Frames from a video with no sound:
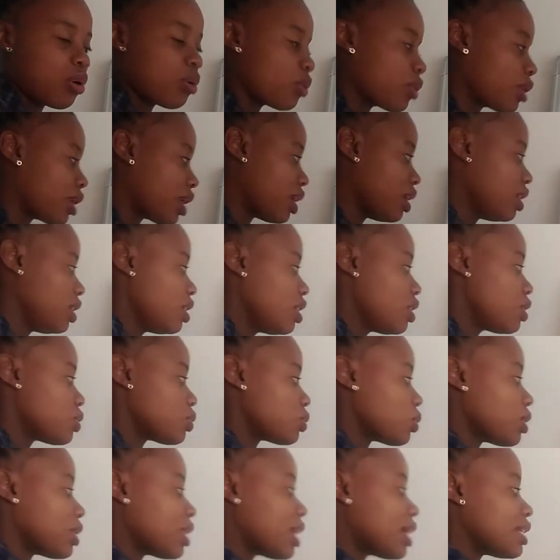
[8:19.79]
okay?
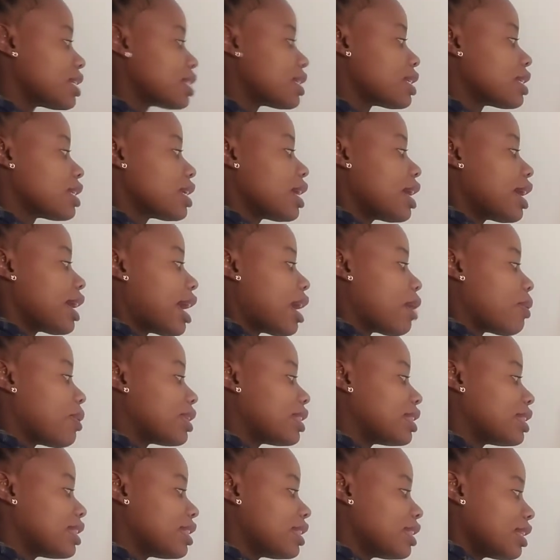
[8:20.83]
So that
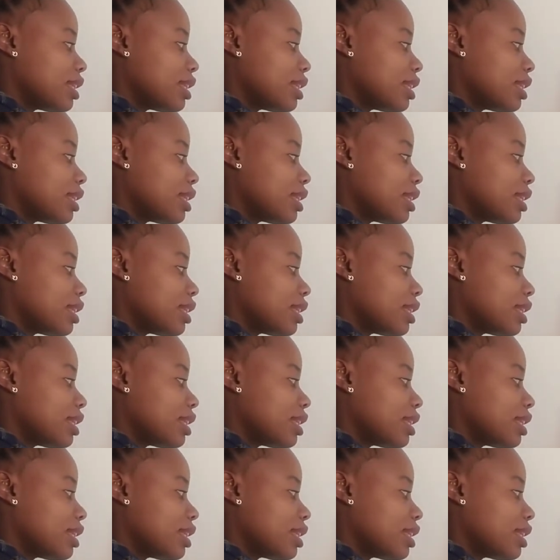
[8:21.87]
our